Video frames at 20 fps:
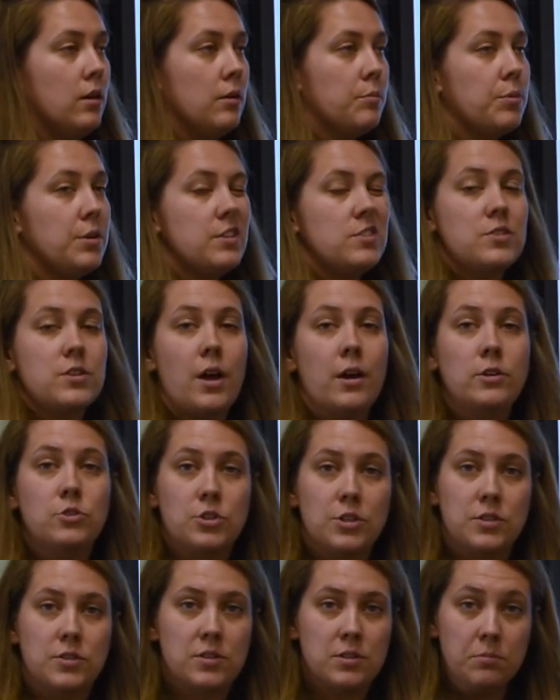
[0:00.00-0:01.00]
But it's not
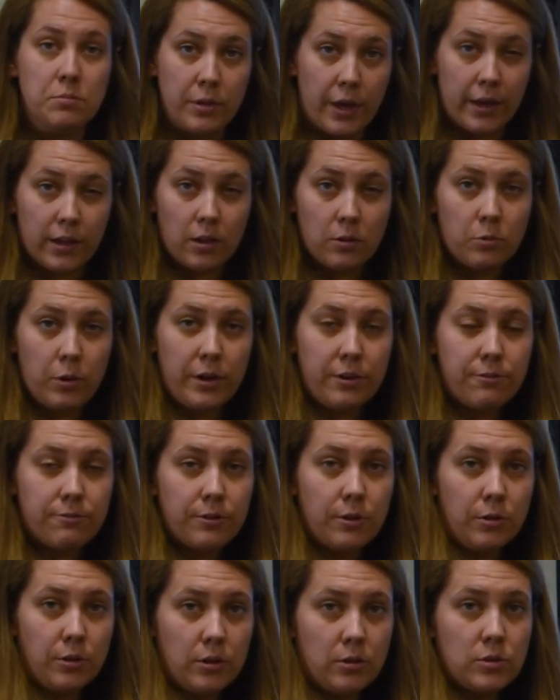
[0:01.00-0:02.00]
just in black and white
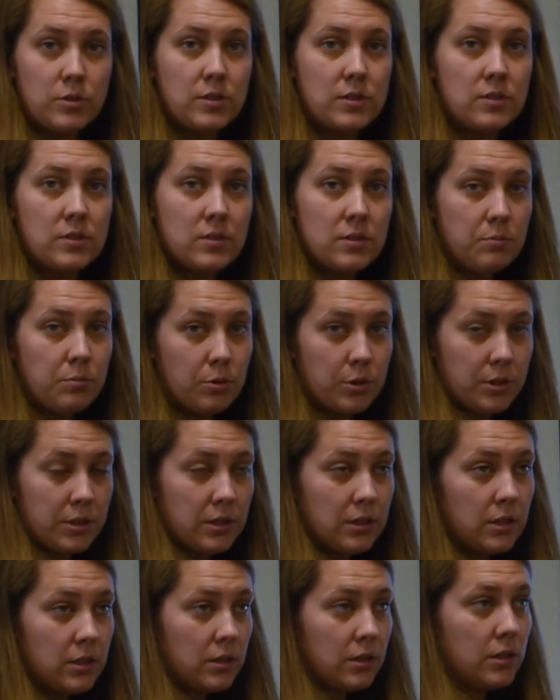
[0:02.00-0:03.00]
photos. This is
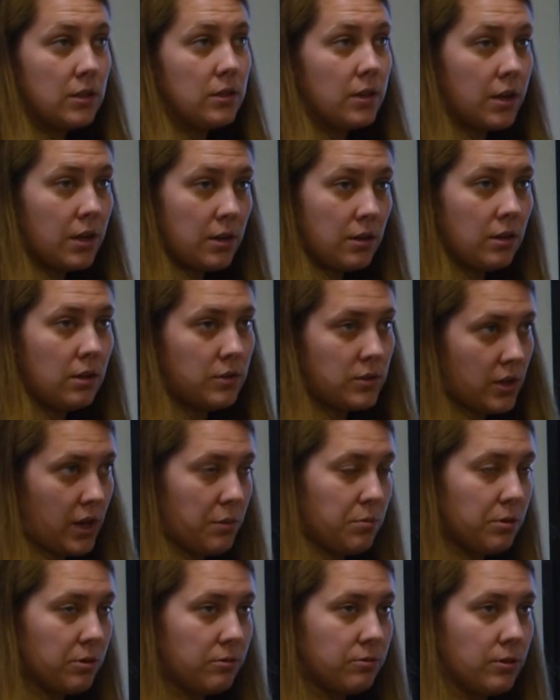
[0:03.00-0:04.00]
important in any
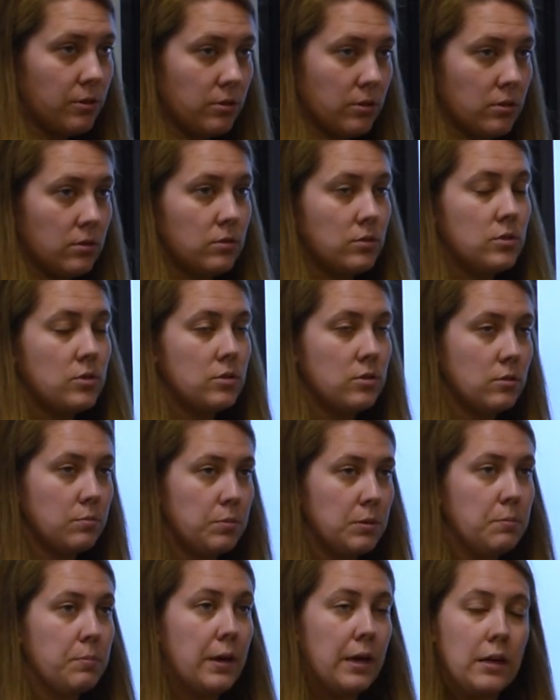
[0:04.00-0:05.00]
type of photo to
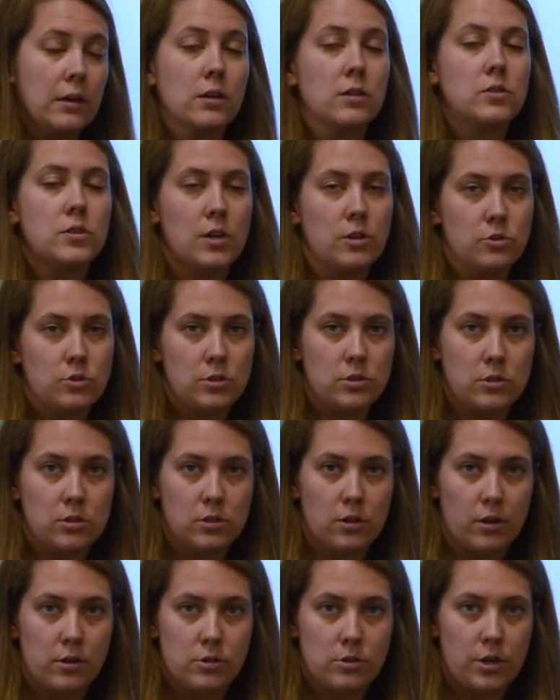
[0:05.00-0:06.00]
be paying attention to
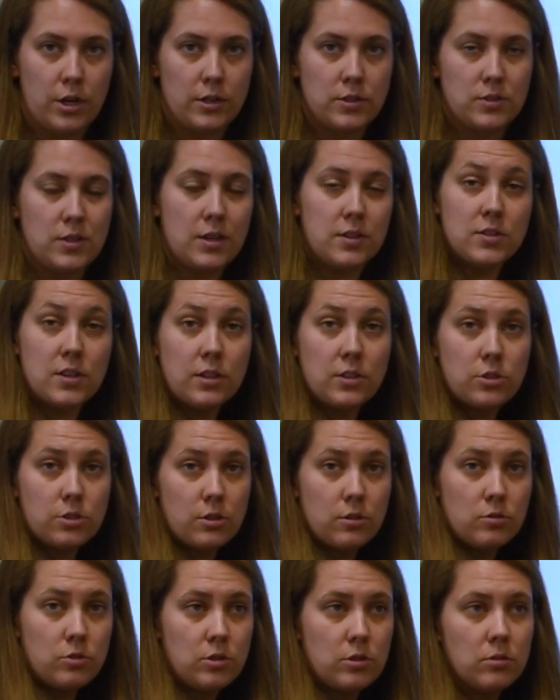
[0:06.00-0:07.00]
contrast. As I
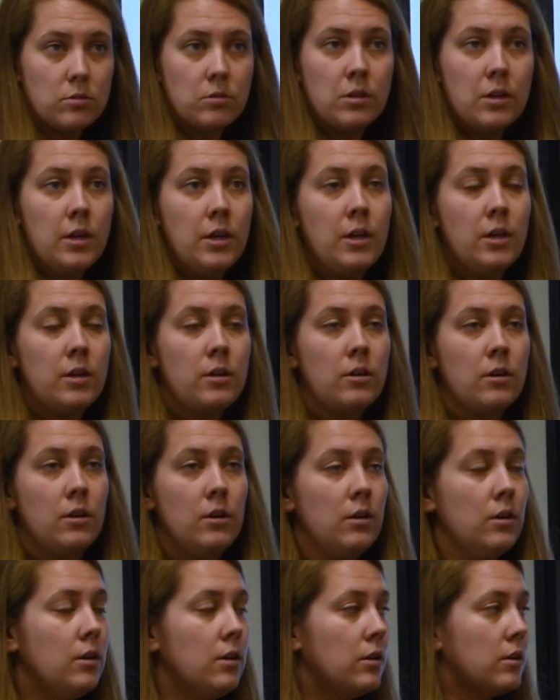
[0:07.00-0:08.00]
showed you,
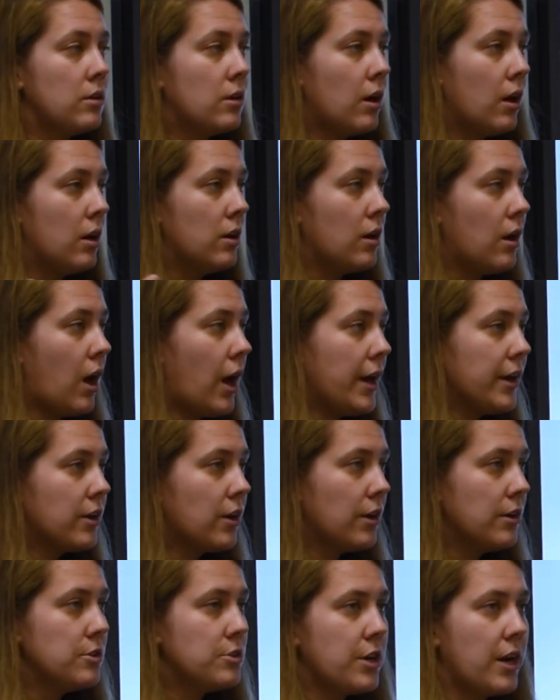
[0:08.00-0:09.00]
high
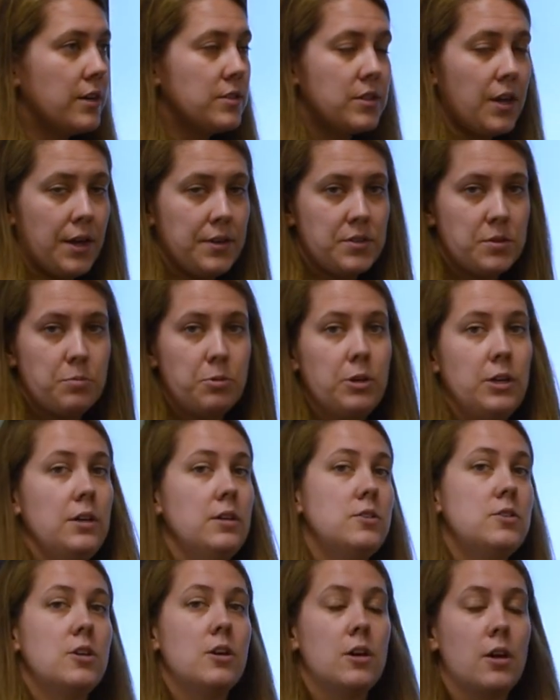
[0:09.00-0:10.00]
contrast has a
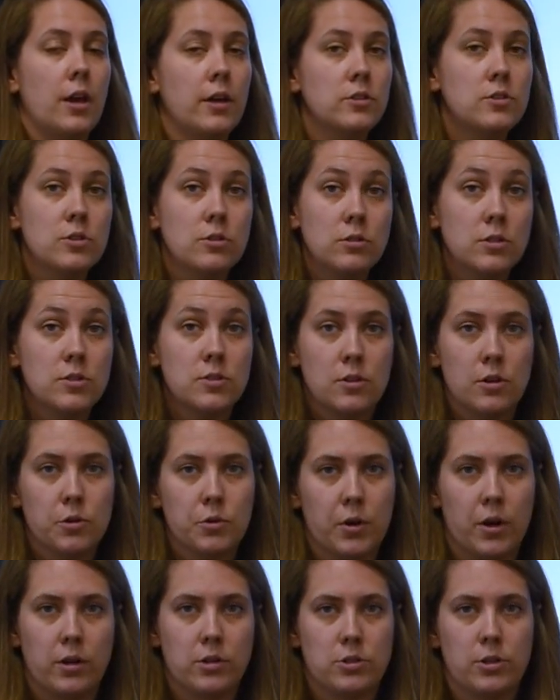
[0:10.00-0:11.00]
place and so does low
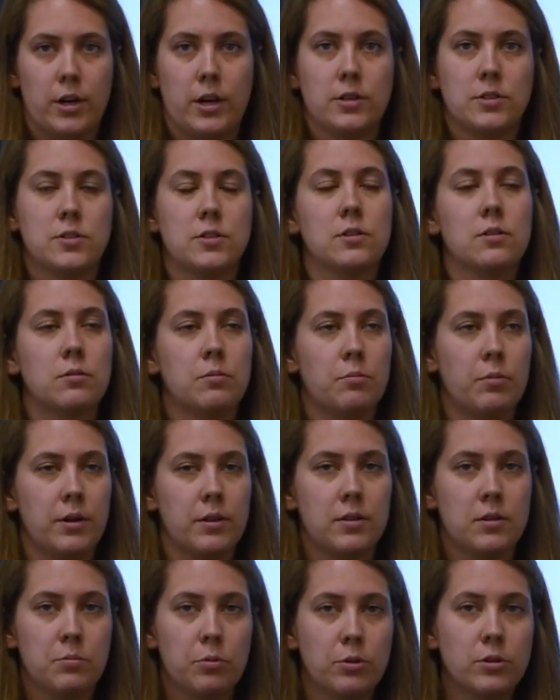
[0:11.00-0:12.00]
contrast. But
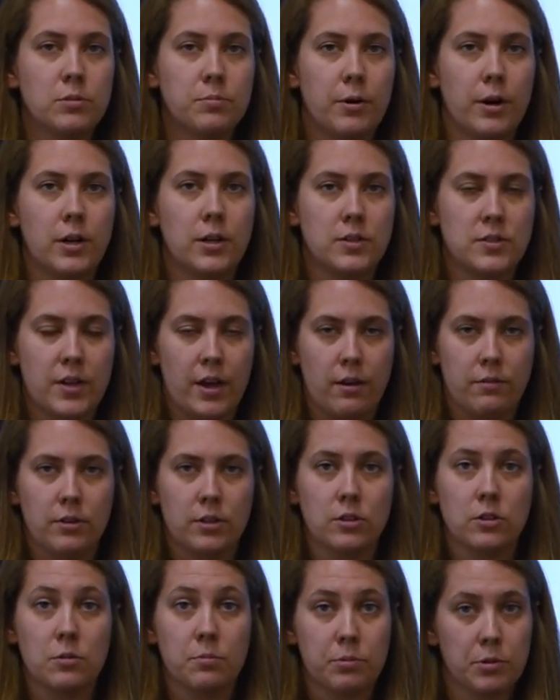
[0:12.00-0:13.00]
the important part is having
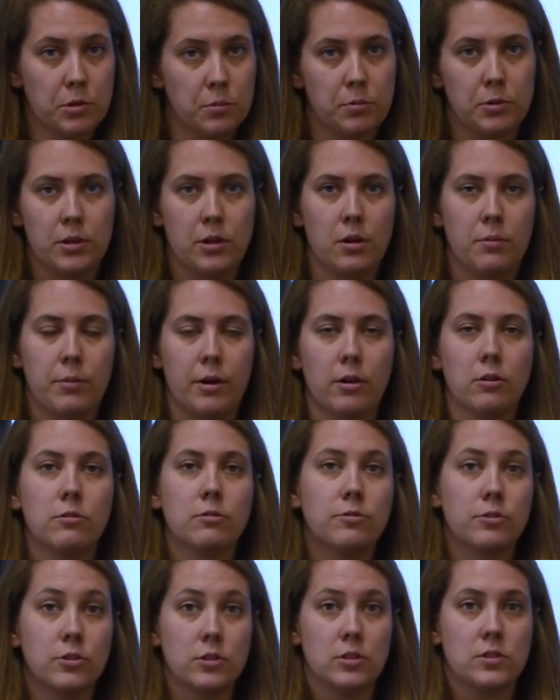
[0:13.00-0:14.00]
an appropriate amount
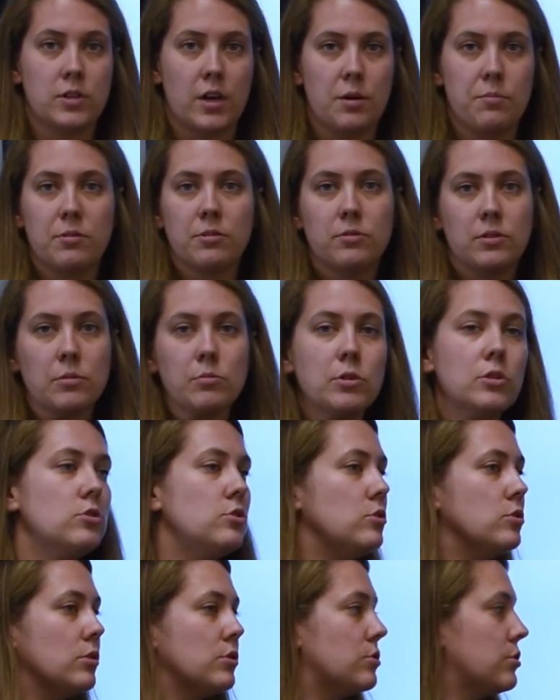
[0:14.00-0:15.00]
for the type of image
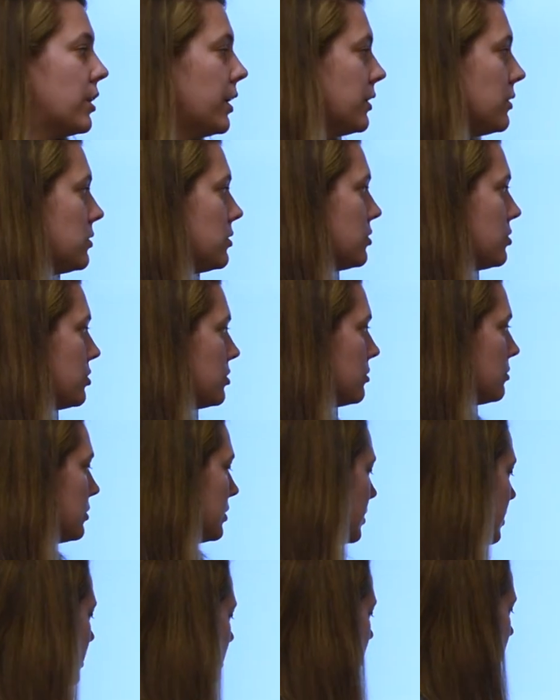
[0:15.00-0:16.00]
you're trying to shoot.
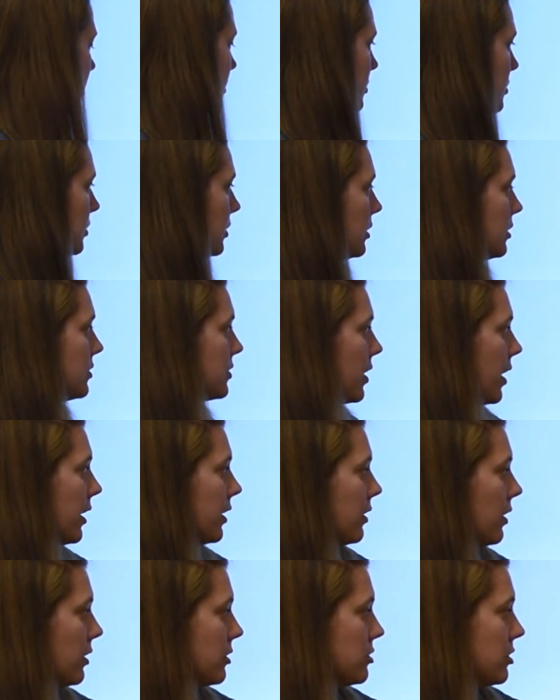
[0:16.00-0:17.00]
So here's high
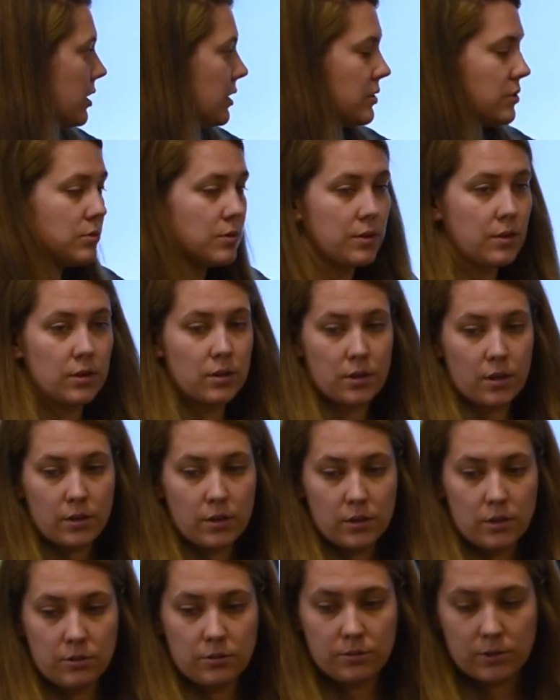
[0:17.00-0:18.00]
contrast with a
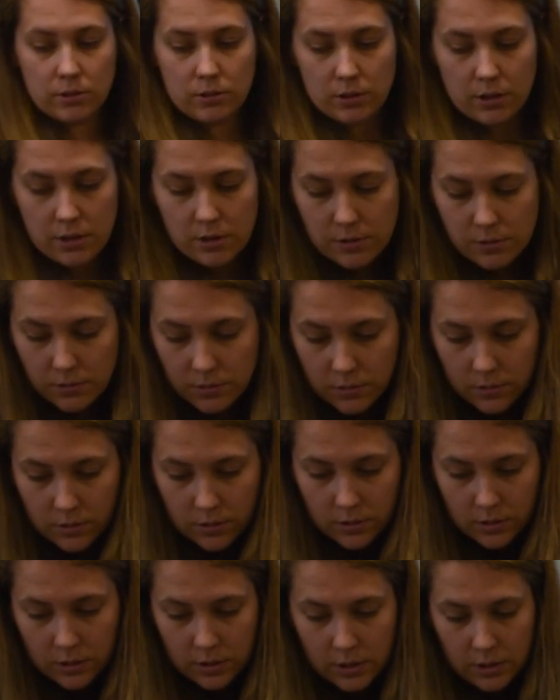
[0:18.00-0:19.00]
color photo.
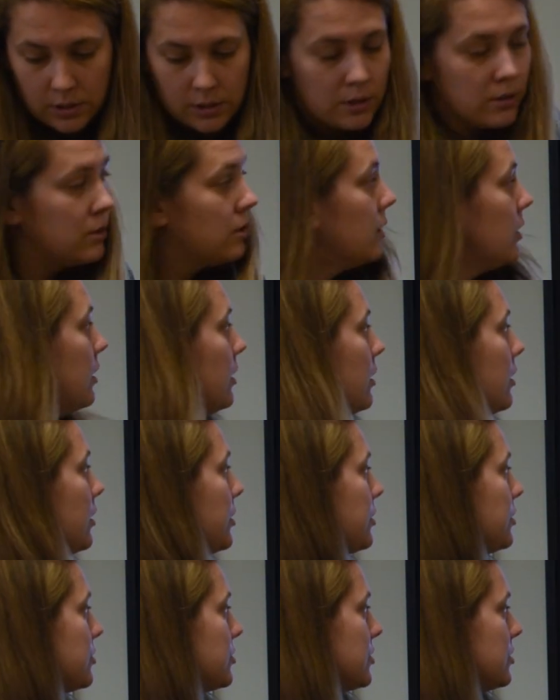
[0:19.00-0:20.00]

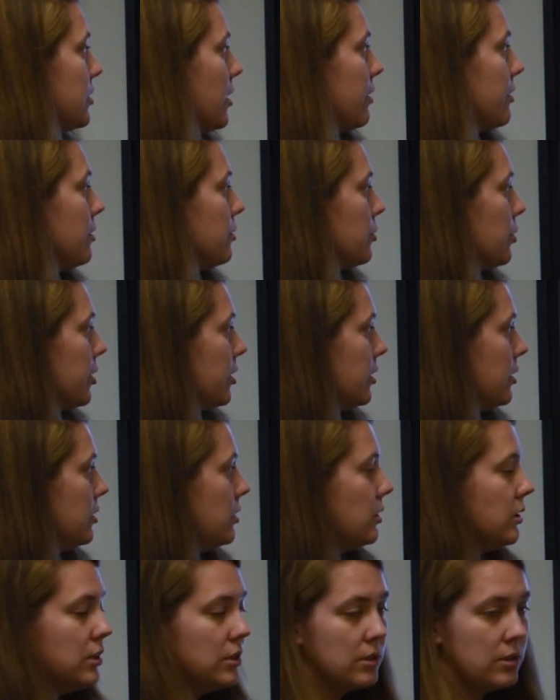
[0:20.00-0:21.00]
Here's another
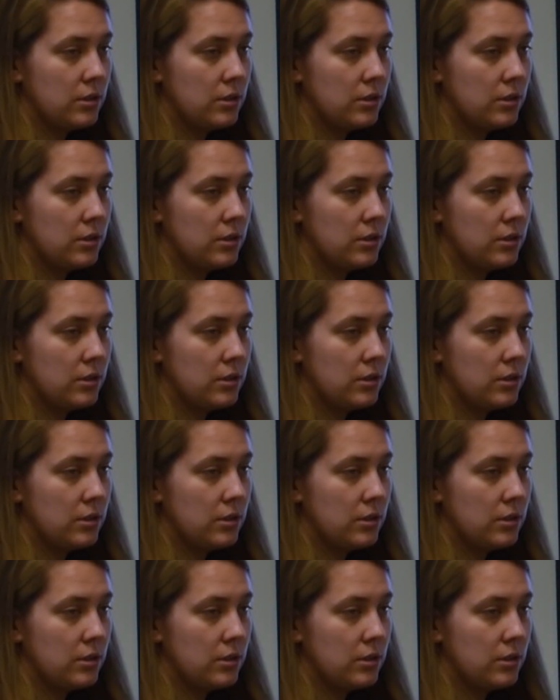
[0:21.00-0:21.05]
one.